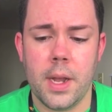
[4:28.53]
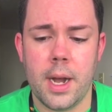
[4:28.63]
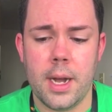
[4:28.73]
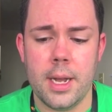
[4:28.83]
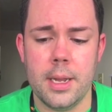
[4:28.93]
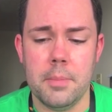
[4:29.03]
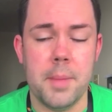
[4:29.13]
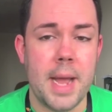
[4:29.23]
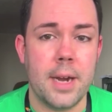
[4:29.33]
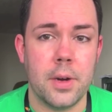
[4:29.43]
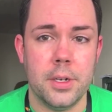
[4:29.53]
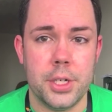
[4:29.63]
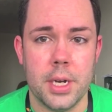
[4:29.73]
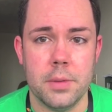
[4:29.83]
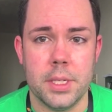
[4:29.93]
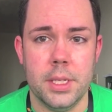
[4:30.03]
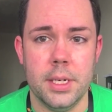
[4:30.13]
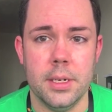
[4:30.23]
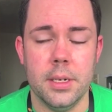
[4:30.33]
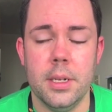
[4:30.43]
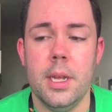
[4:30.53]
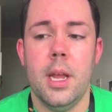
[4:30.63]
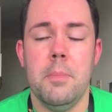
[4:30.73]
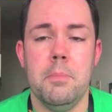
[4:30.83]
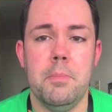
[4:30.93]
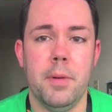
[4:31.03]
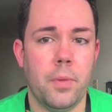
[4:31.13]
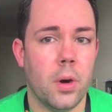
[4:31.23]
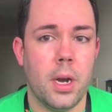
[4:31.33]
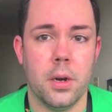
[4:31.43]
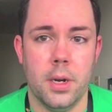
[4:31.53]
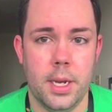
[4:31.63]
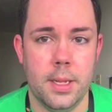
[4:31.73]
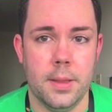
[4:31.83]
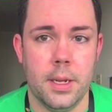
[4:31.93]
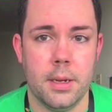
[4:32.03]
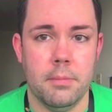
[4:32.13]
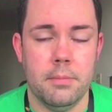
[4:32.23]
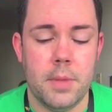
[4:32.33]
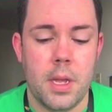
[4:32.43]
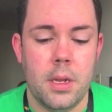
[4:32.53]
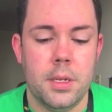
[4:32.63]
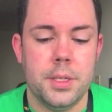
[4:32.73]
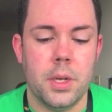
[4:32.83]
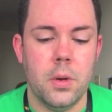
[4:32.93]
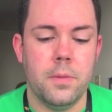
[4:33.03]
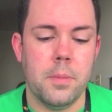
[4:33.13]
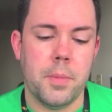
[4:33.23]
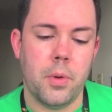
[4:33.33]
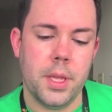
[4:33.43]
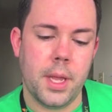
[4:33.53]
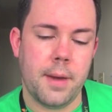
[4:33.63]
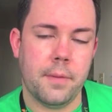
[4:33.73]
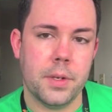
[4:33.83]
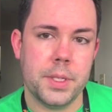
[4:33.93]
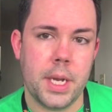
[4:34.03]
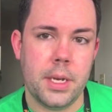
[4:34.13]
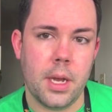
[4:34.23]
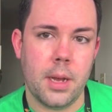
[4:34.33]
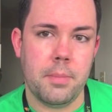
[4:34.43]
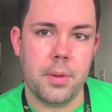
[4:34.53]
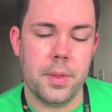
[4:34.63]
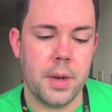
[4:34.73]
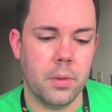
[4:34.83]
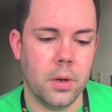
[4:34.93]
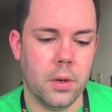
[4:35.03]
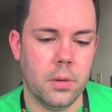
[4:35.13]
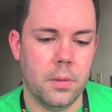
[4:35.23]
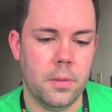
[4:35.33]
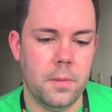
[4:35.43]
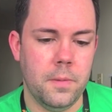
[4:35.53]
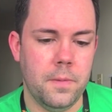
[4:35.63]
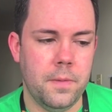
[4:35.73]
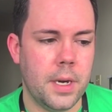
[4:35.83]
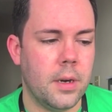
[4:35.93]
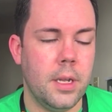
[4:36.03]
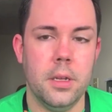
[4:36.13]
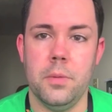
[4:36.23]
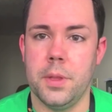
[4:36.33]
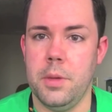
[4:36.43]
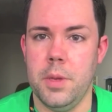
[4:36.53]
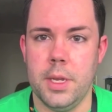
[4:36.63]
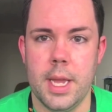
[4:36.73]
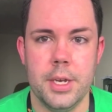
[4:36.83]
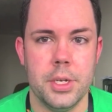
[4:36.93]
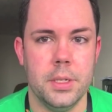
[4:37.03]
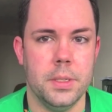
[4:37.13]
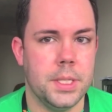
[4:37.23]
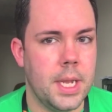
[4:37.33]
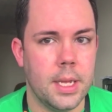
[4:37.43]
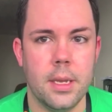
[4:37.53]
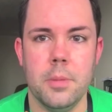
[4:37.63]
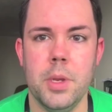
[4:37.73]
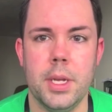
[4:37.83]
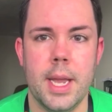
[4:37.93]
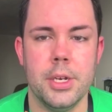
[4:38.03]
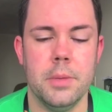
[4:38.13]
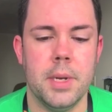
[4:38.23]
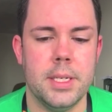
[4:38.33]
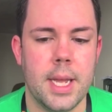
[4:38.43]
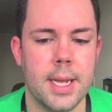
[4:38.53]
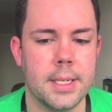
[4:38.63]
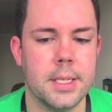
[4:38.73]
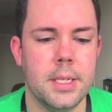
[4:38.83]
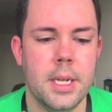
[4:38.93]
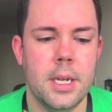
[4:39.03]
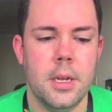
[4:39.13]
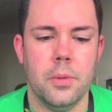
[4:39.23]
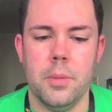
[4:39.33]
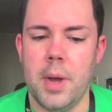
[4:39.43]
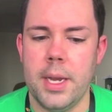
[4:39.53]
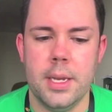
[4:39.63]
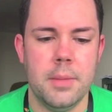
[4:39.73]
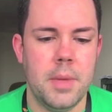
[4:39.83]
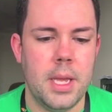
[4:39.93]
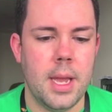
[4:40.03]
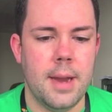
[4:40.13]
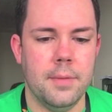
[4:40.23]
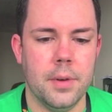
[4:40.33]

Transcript: my background check was cleared before I heard anything. So from the point that I first signed up, they were very good with communication, staying in communication by text, reminding me